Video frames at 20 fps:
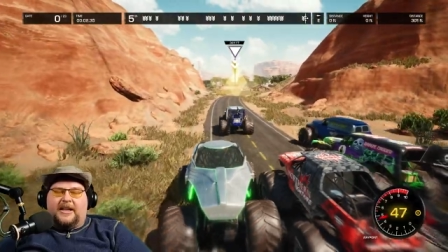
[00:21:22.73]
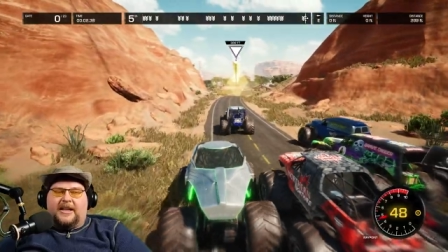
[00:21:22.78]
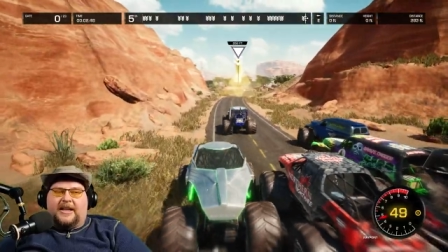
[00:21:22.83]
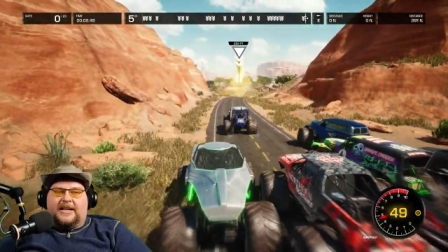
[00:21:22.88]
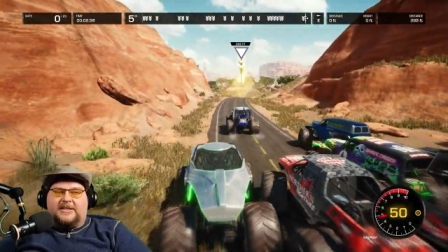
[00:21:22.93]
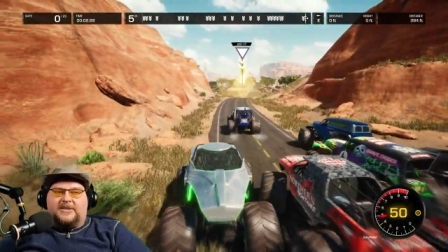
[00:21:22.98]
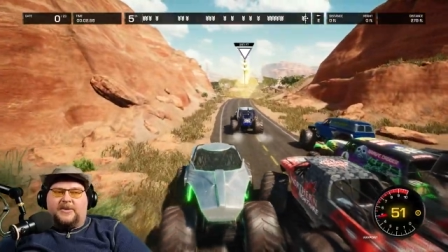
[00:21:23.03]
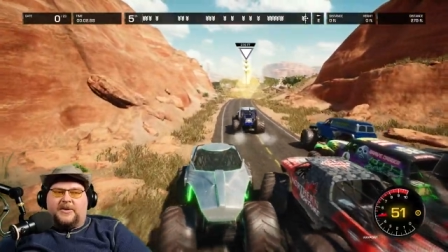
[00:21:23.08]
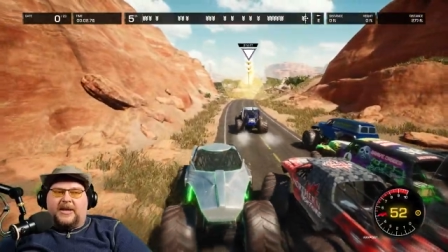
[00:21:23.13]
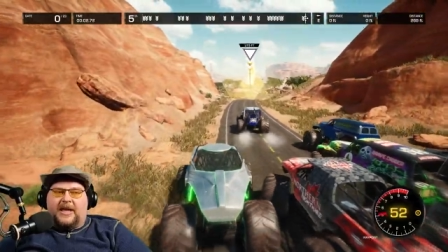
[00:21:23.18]

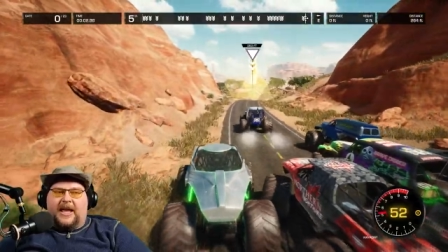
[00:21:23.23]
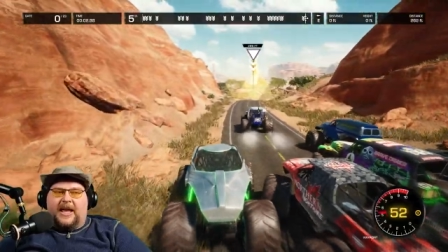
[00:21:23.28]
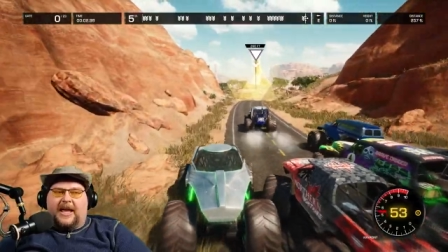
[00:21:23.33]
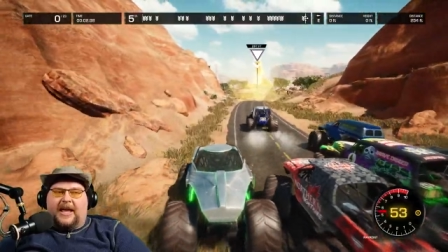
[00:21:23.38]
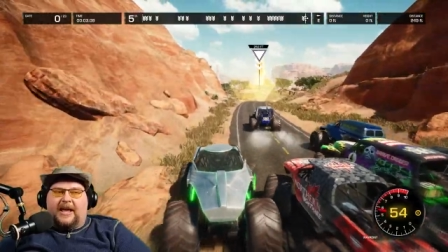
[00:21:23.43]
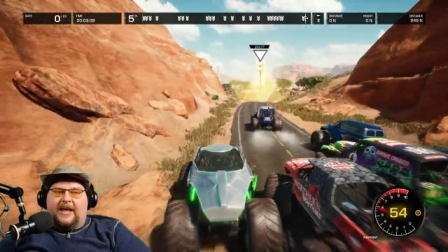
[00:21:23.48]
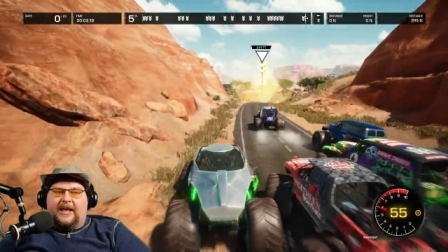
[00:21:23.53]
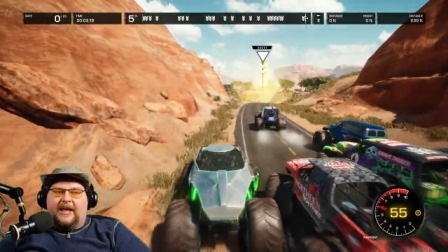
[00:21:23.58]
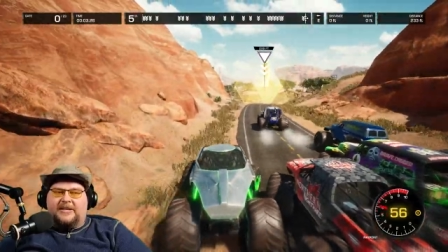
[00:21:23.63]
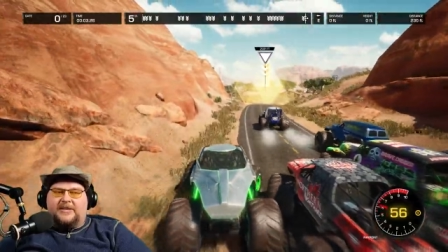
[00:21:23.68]
That's
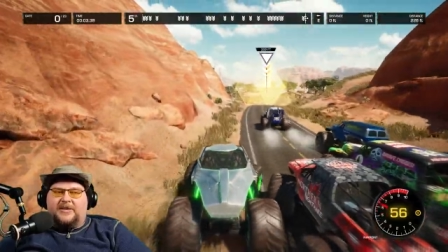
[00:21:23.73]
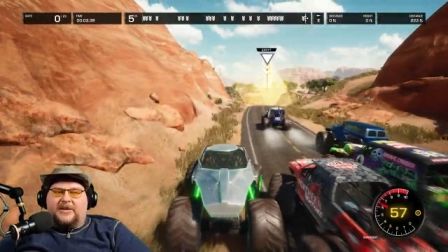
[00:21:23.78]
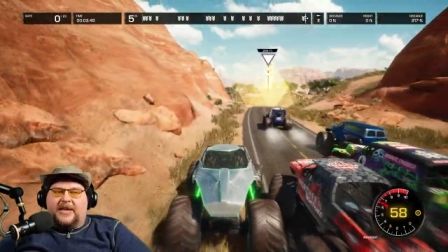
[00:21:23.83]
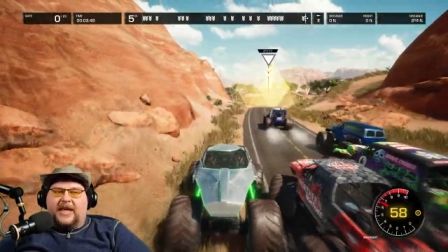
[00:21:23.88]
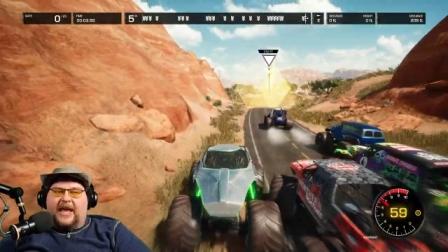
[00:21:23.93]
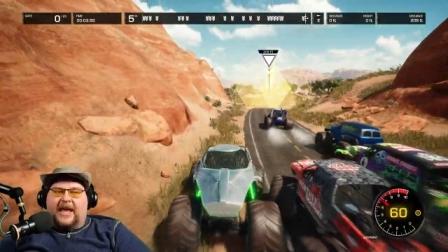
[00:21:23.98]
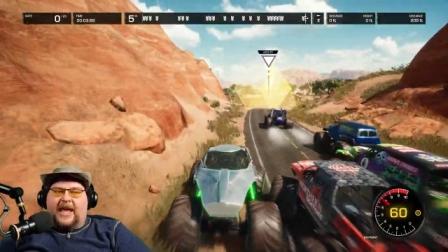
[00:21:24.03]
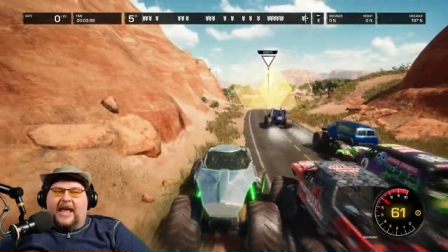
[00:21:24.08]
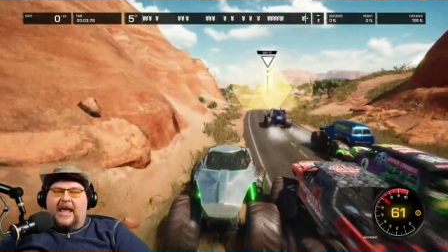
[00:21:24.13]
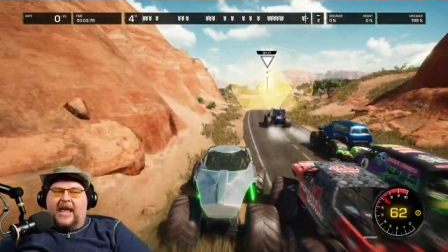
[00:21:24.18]
okay. That's
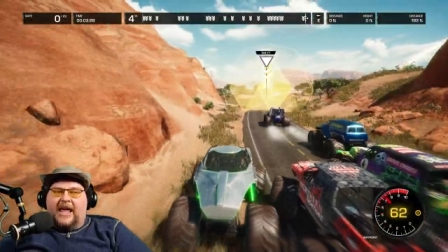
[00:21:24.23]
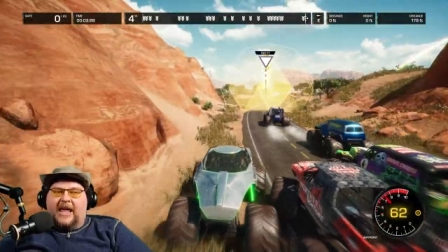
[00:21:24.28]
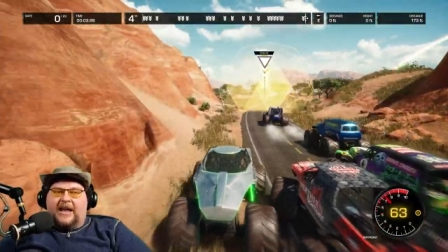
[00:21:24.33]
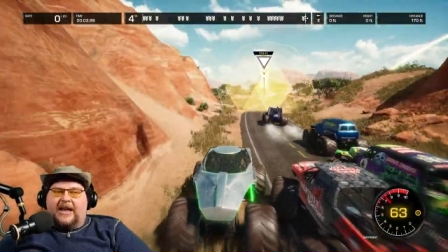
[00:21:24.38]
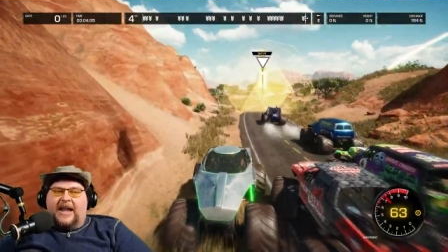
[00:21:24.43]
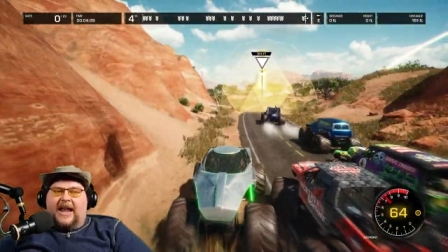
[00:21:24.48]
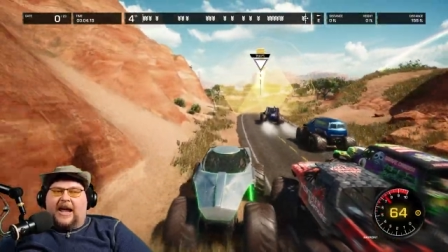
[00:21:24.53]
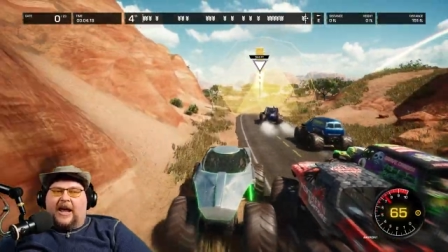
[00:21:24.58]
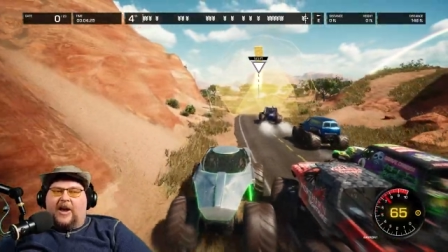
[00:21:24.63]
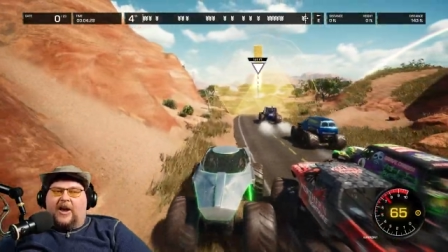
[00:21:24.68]
okay.
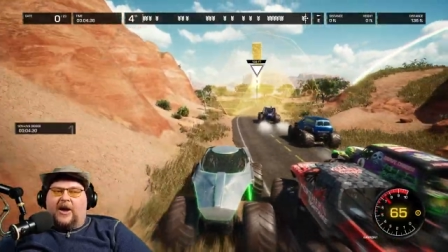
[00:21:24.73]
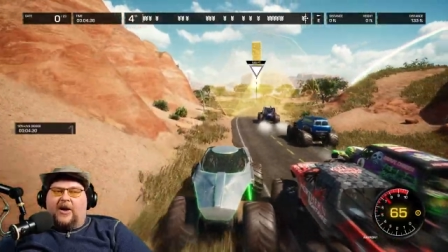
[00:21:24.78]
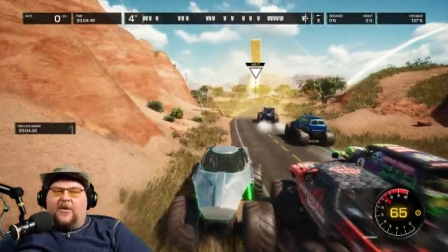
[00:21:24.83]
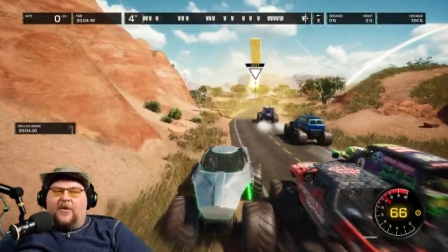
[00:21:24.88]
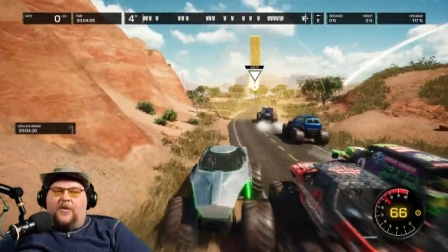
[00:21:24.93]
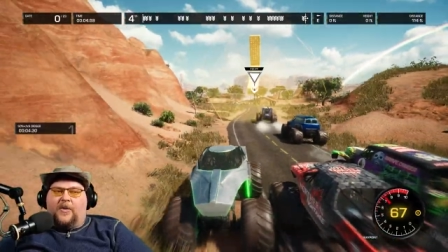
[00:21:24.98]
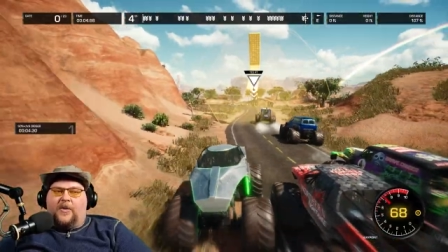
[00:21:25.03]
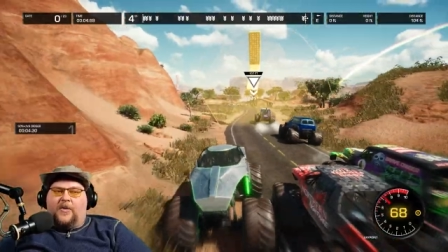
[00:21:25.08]
Now,